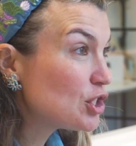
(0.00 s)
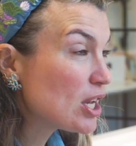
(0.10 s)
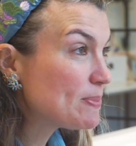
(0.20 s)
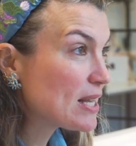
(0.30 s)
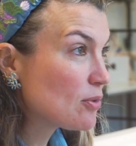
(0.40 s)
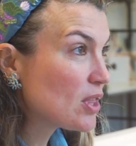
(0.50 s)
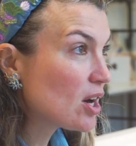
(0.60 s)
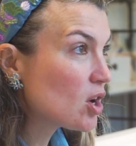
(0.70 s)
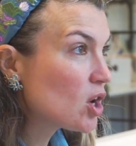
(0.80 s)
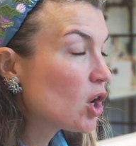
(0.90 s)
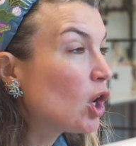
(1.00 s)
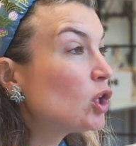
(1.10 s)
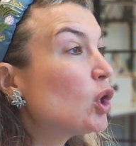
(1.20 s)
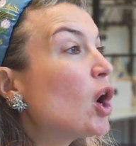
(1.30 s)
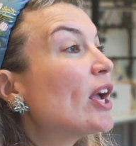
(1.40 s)
shapes out there,
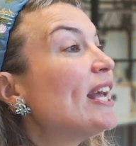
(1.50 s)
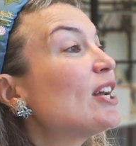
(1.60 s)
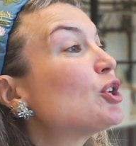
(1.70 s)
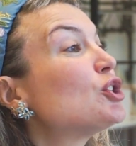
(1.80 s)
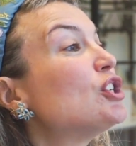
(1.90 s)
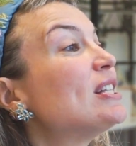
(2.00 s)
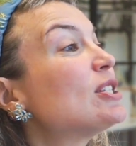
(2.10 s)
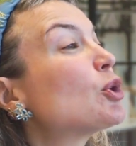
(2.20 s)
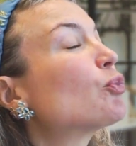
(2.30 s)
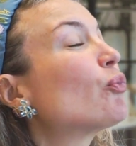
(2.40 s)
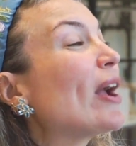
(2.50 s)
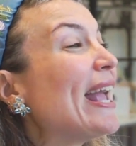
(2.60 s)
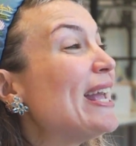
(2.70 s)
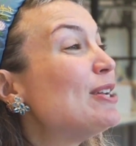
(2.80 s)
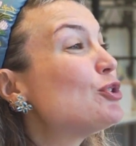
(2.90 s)
elongated cushions
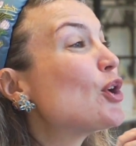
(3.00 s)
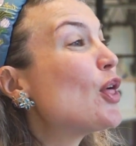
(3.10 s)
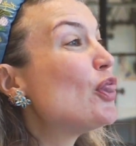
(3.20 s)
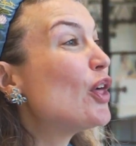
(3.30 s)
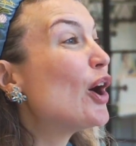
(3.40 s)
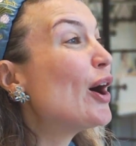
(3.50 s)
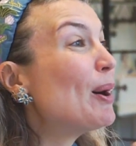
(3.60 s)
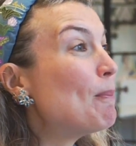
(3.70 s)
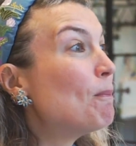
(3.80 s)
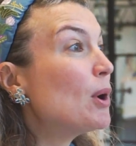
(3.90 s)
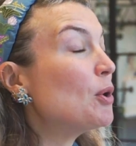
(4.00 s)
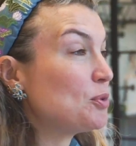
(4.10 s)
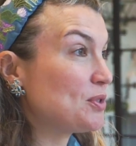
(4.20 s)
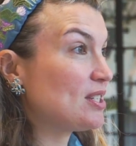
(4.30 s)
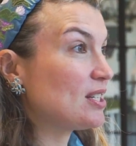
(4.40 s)
range the
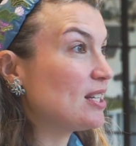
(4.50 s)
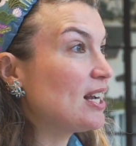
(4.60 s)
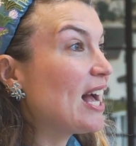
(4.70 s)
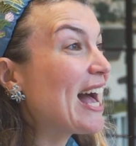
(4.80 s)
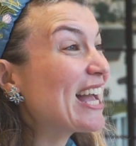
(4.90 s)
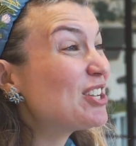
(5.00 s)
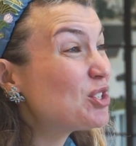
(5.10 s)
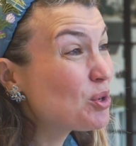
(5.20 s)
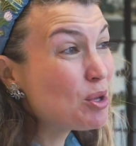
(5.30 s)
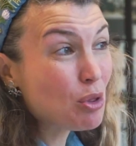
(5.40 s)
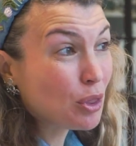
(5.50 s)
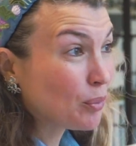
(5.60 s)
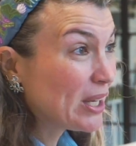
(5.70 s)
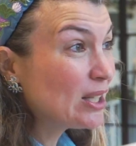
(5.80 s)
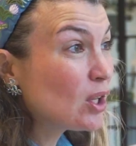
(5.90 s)
most. I could show you 3